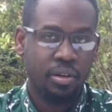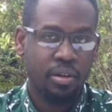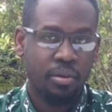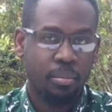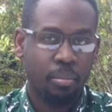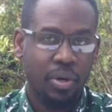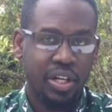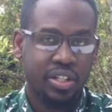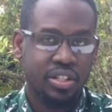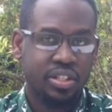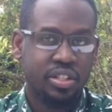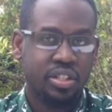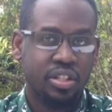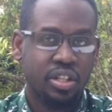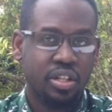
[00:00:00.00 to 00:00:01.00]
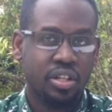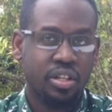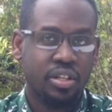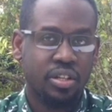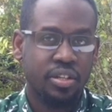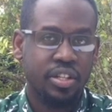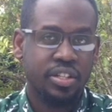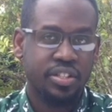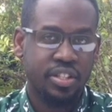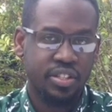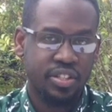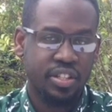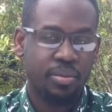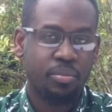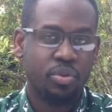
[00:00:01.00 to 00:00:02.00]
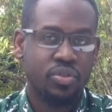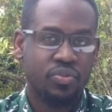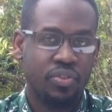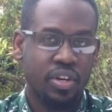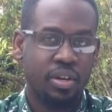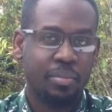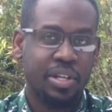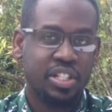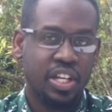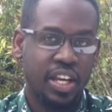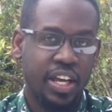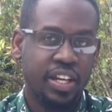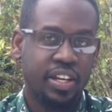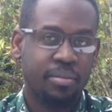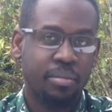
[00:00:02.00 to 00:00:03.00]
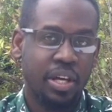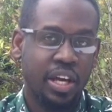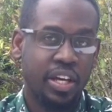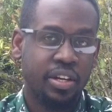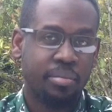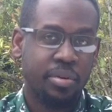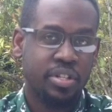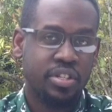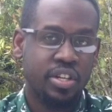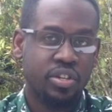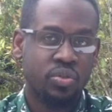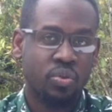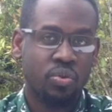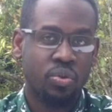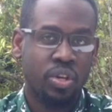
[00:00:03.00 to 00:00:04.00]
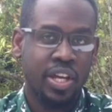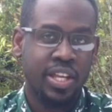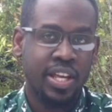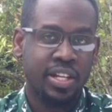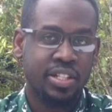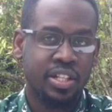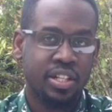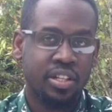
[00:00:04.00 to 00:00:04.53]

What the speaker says: But the system was very much aligned behind President Uhuru Kenyatta.